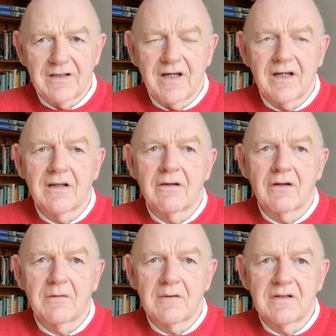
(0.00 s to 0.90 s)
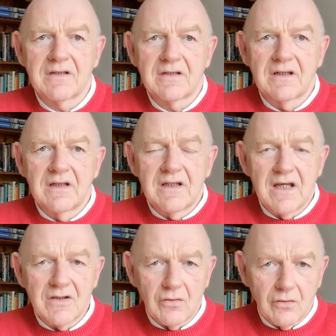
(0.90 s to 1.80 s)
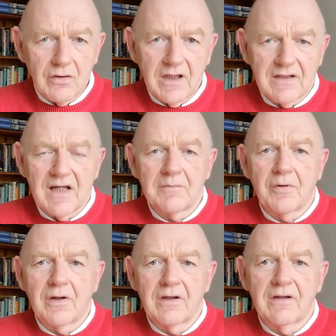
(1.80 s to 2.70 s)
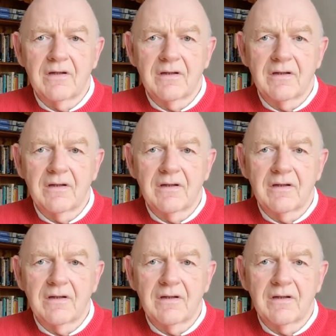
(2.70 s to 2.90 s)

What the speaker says: title documents. It's only at that point